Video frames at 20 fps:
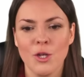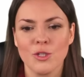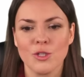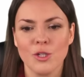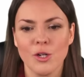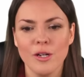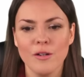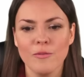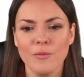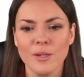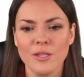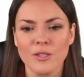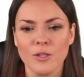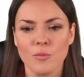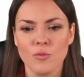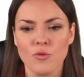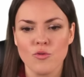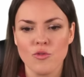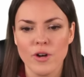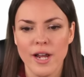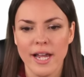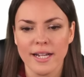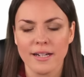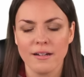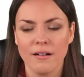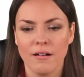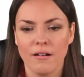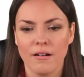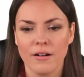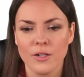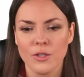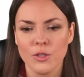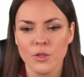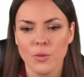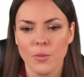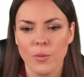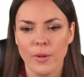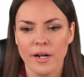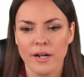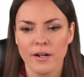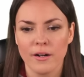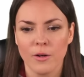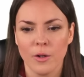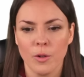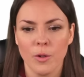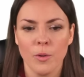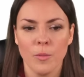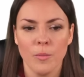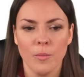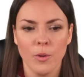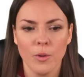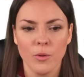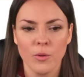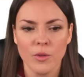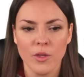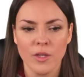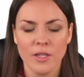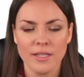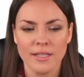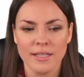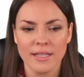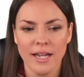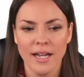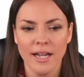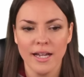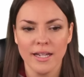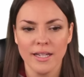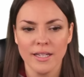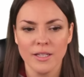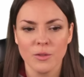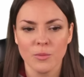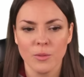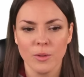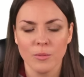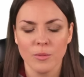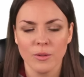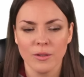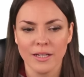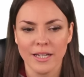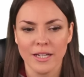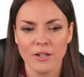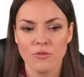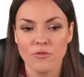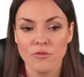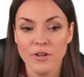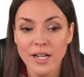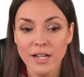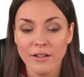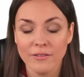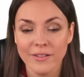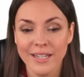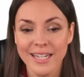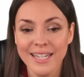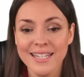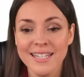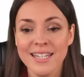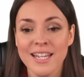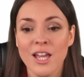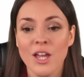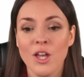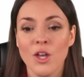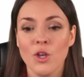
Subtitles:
So if we subtract r squared on both sides, we will get rid of it.